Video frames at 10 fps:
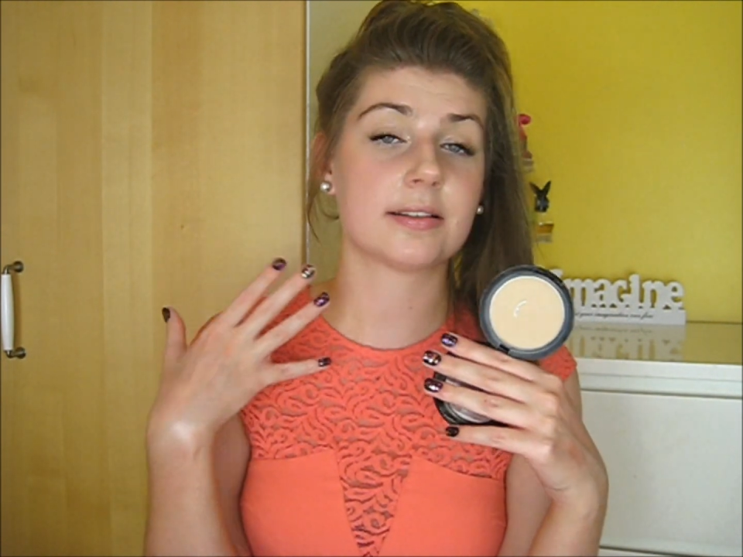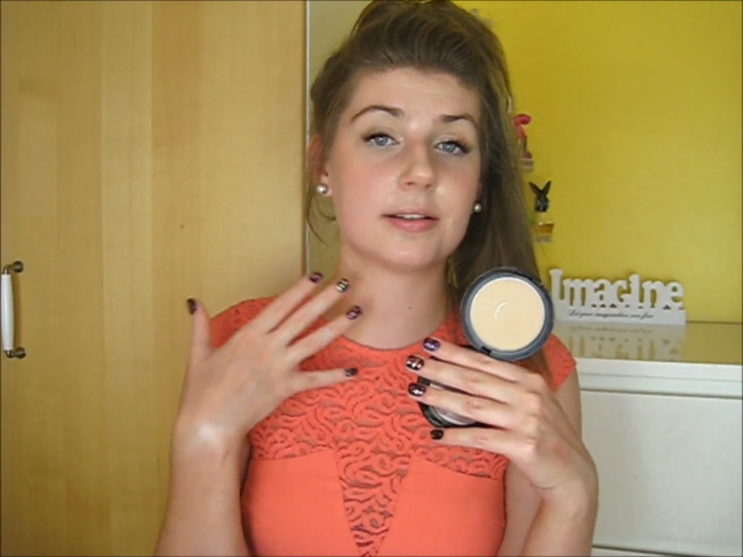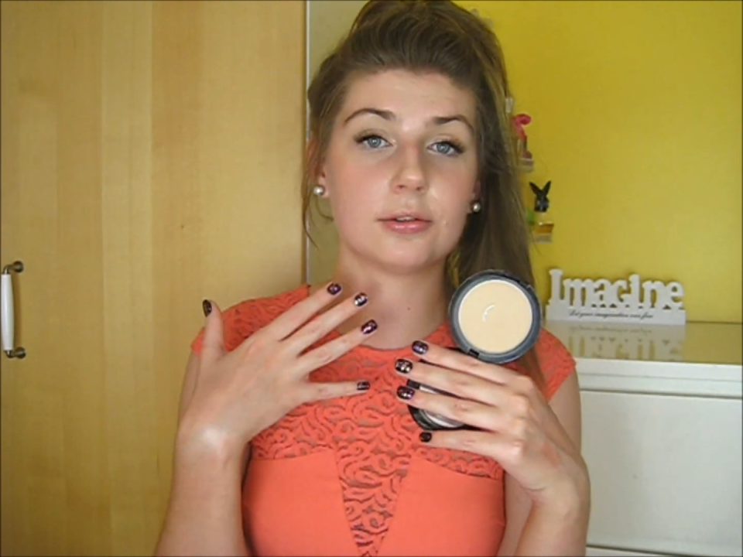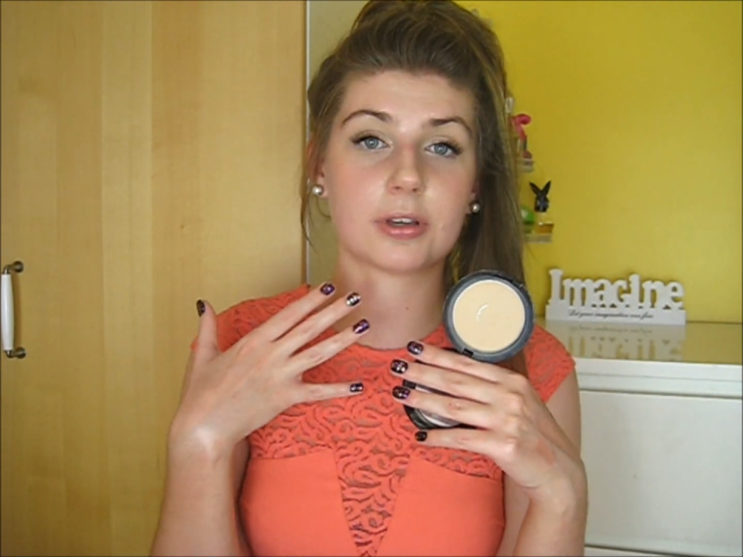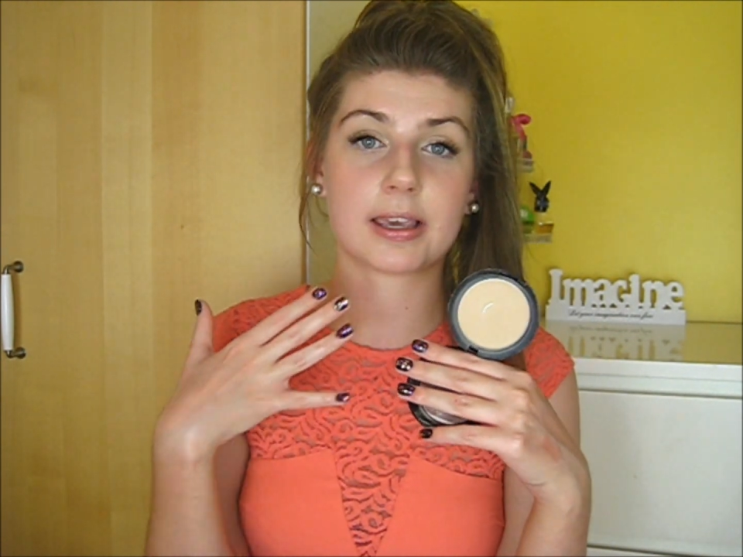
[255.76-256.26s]

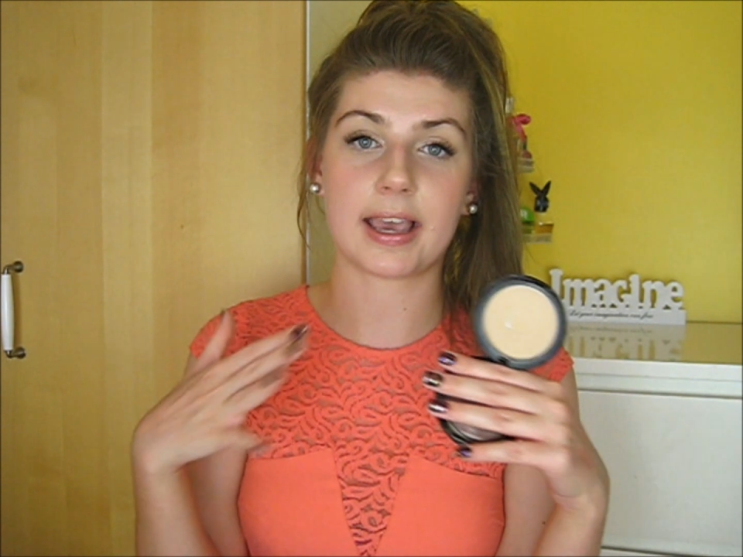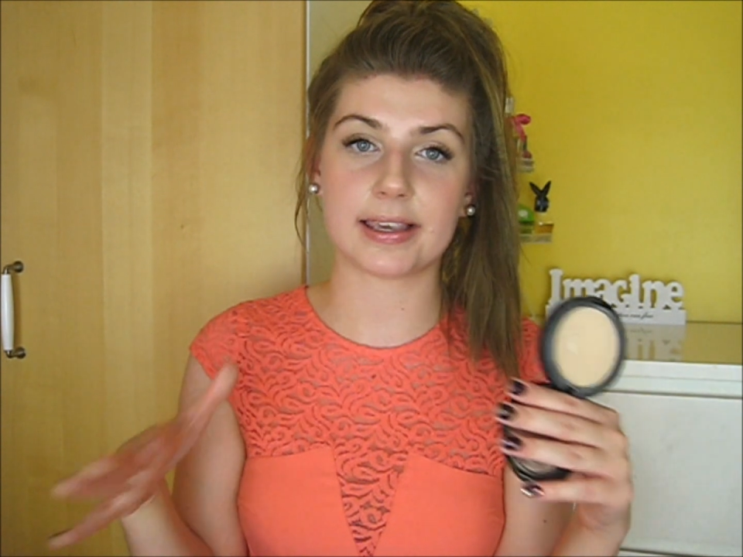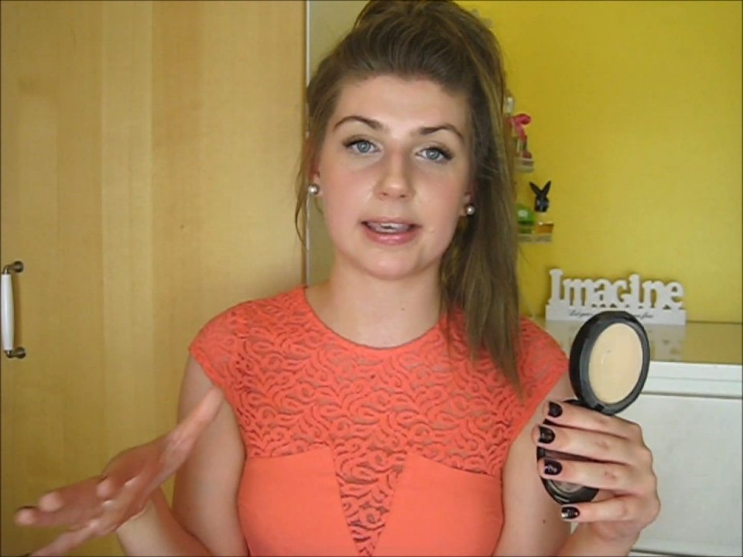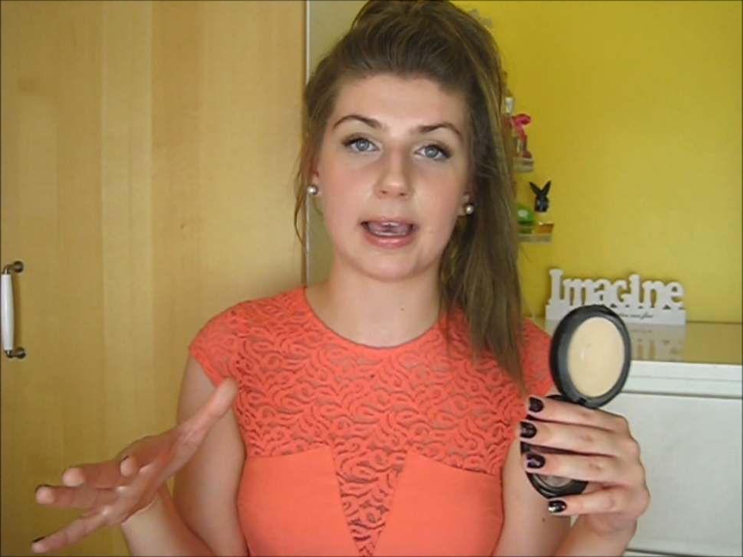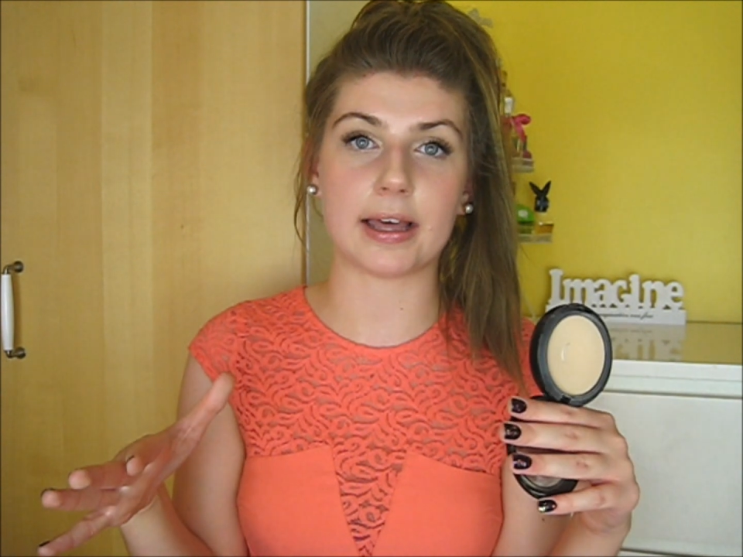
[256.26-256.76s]
Doesn't look
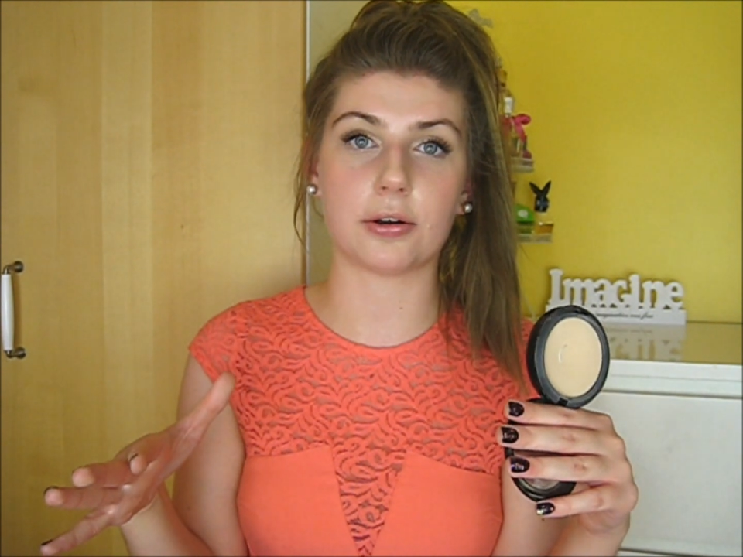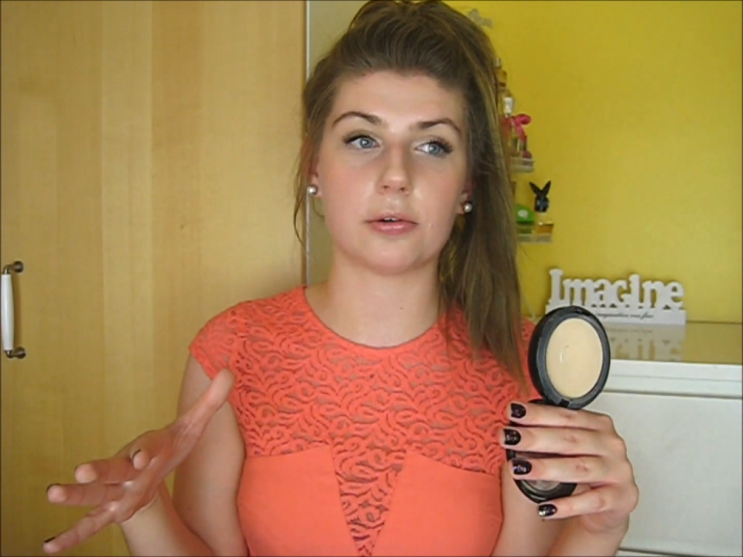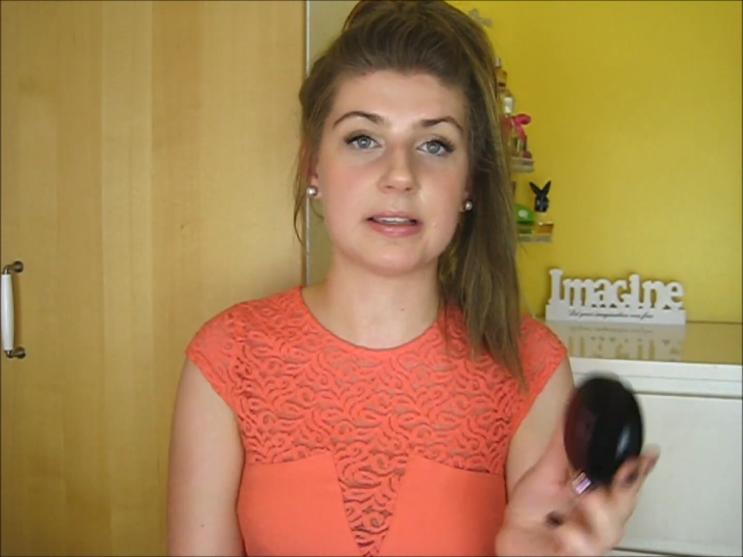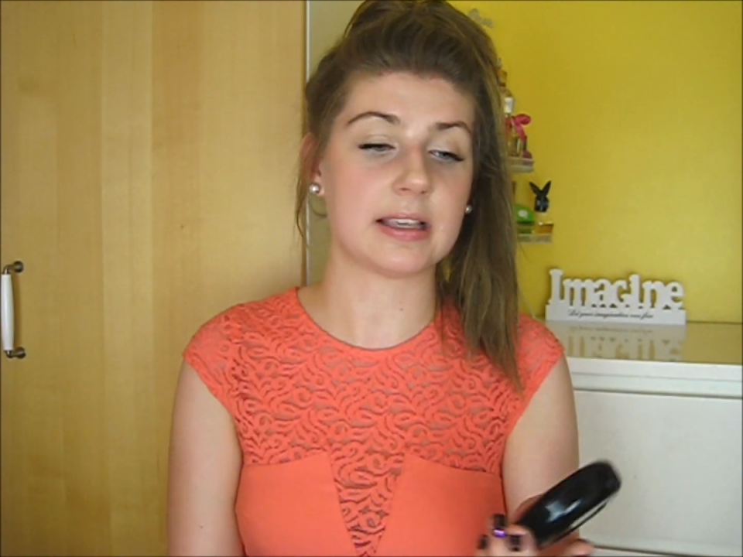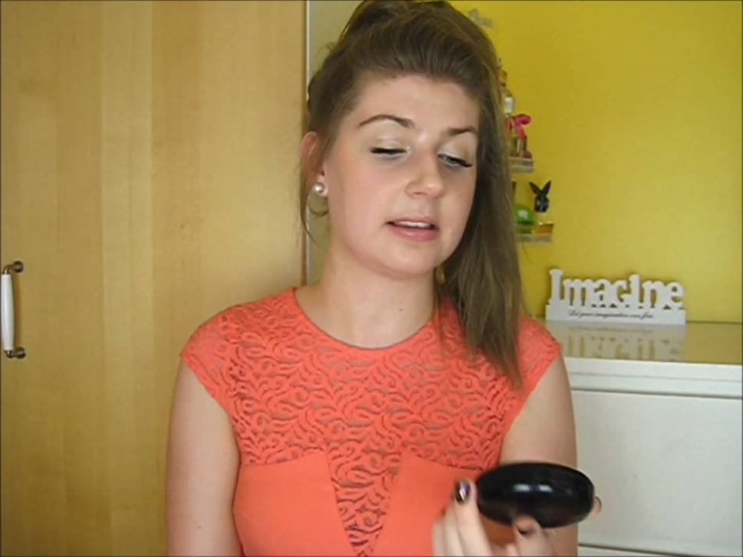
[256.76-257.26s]
cakey at all.